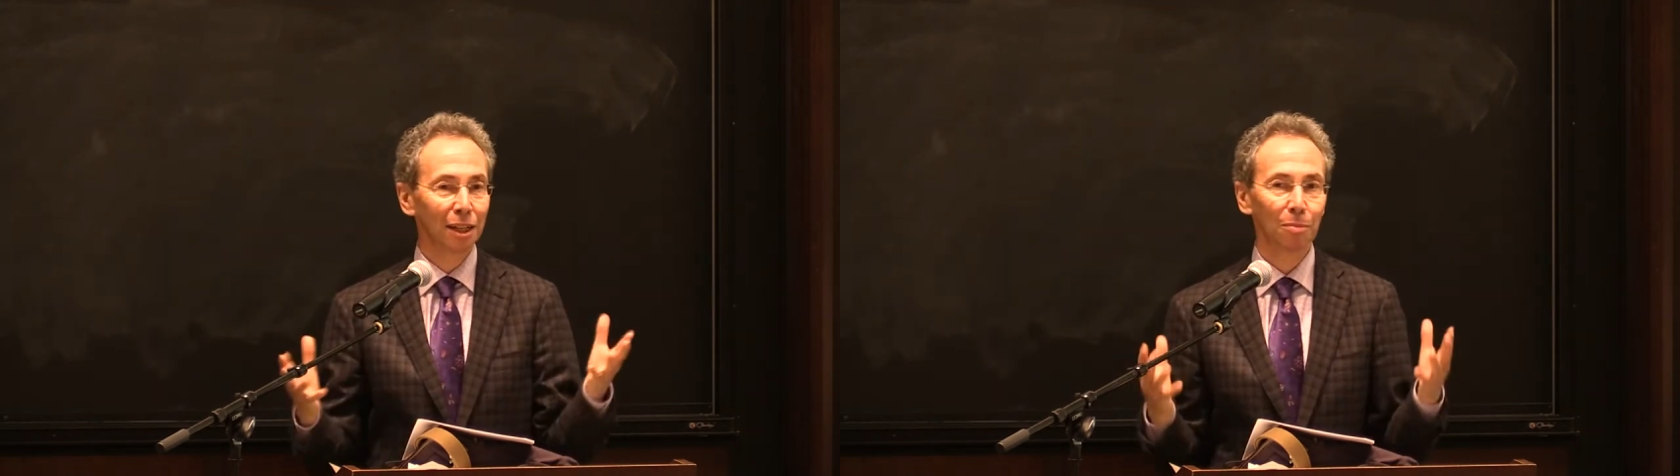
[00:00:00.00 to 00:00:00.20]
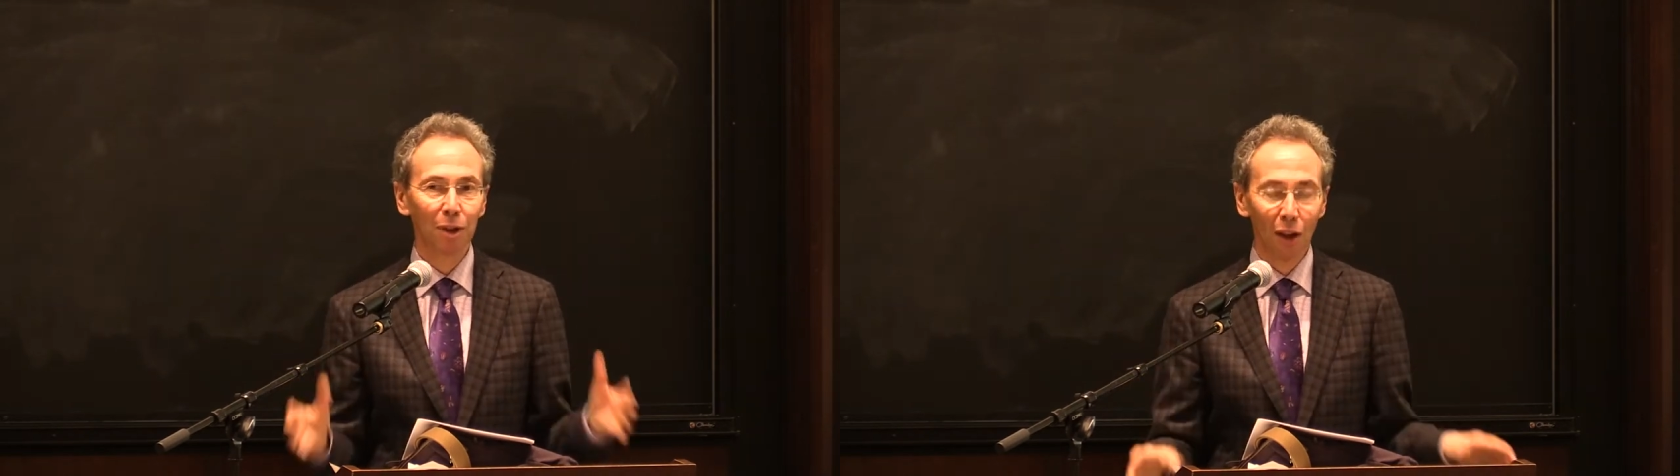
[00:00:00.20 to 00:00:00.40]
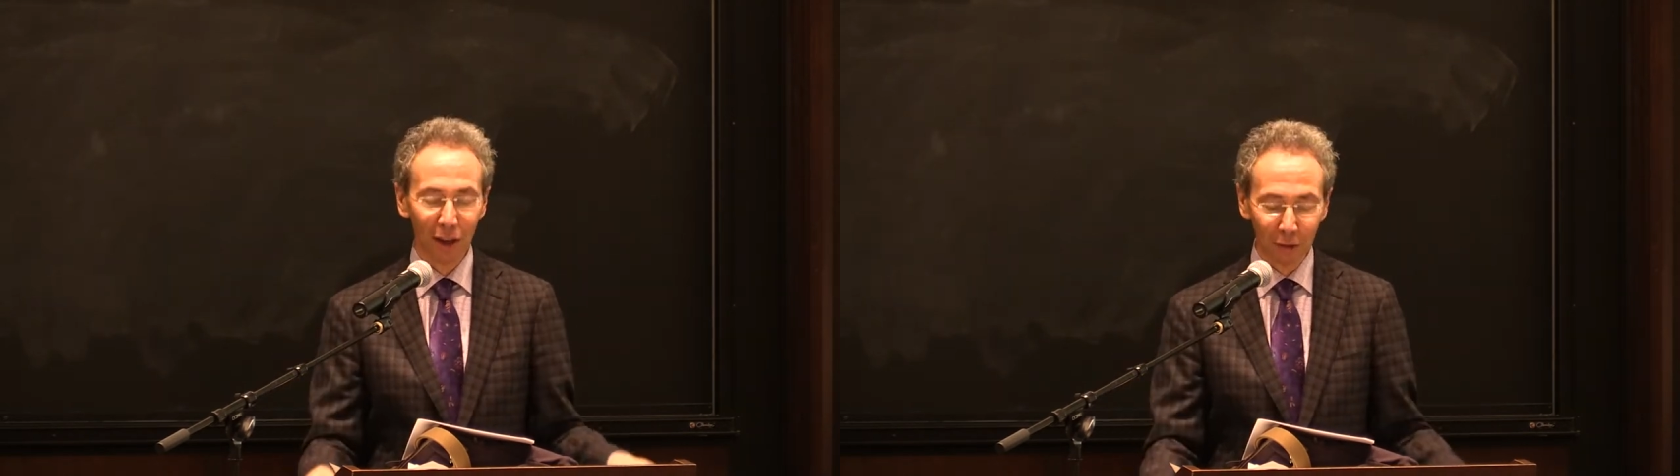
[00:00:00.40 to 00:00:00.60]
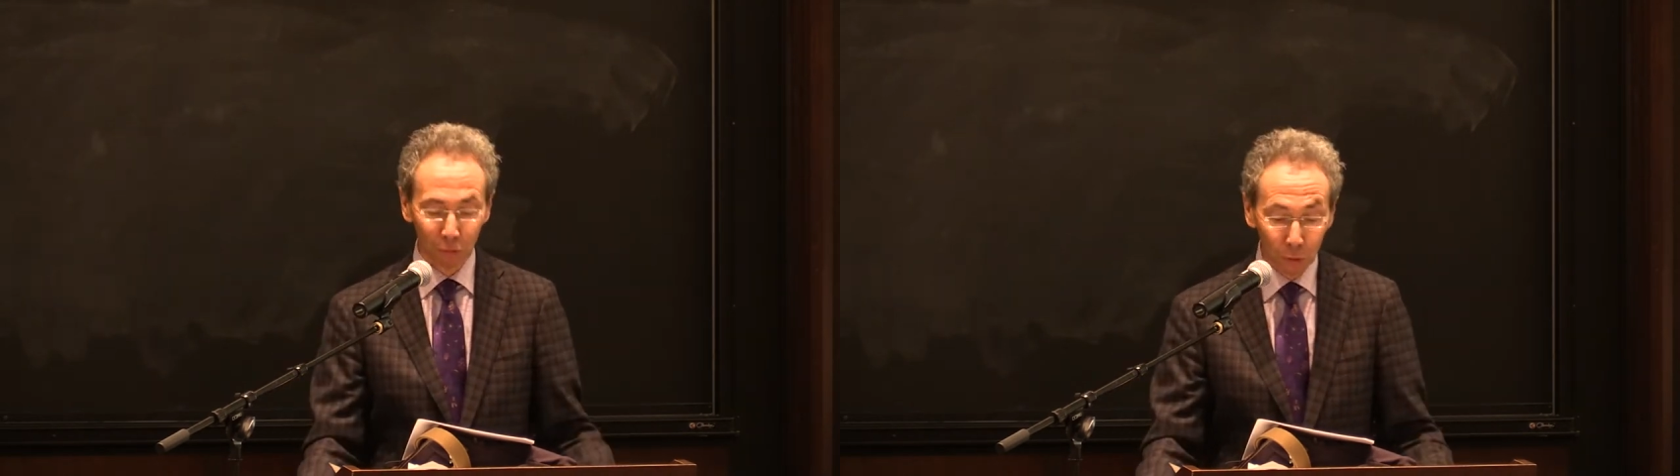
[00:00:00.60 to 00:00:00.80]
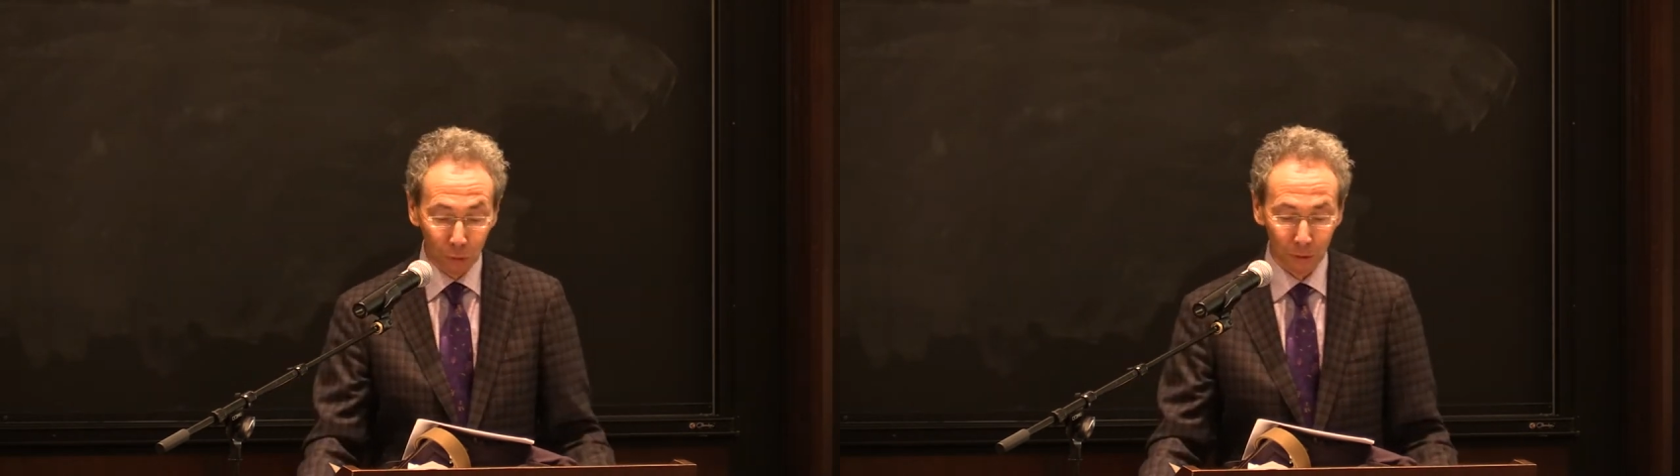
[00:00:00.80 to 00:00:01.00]
applying
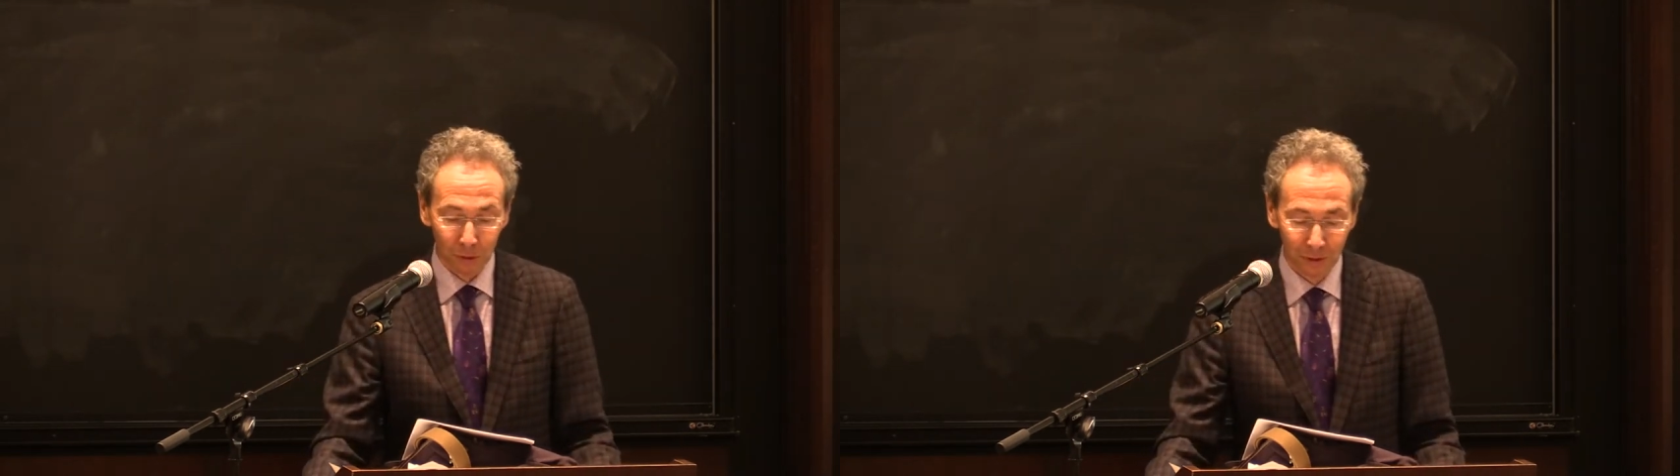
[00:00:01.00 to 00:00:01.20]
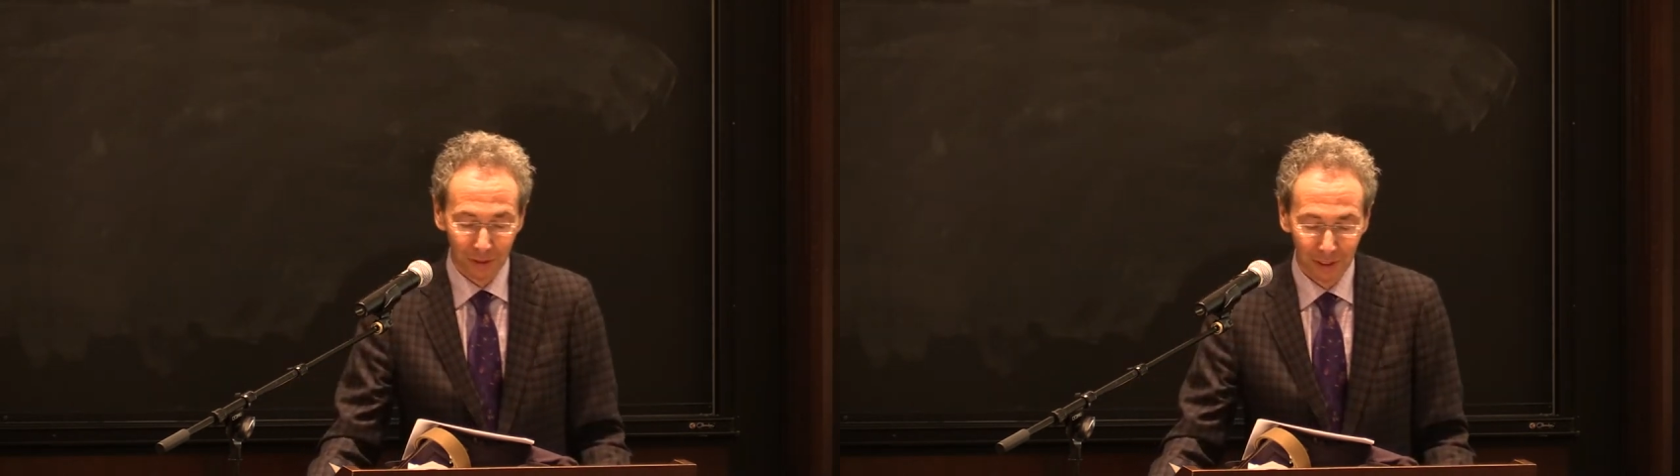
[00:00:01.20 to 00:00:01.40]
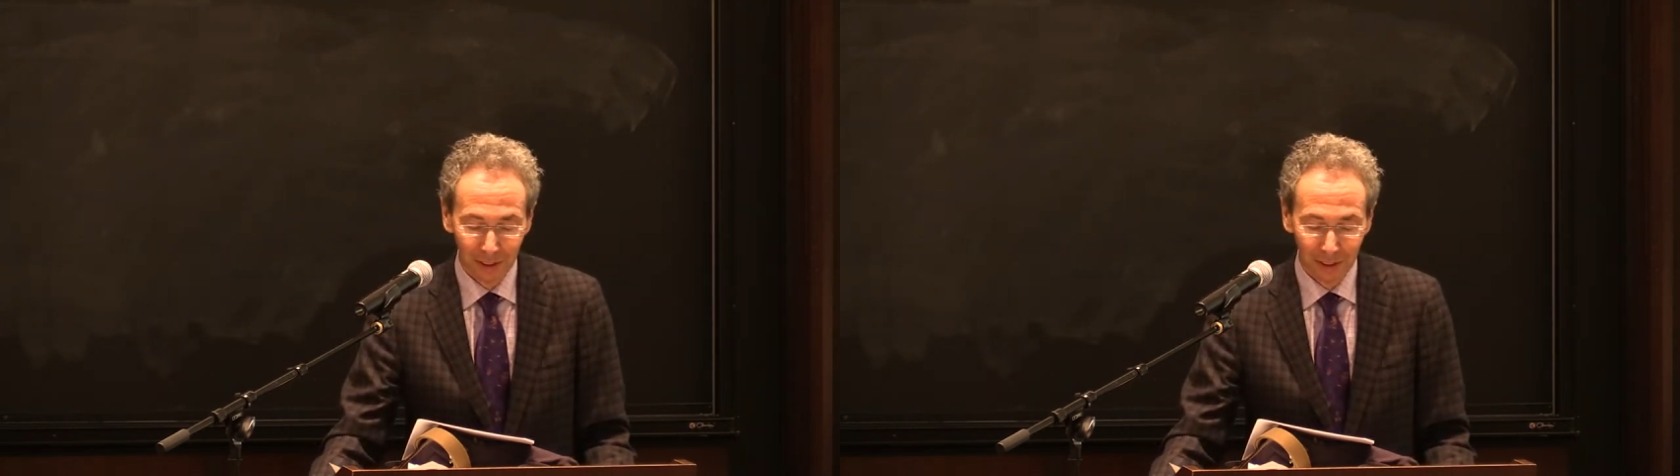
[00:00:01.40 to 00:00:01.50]
rules.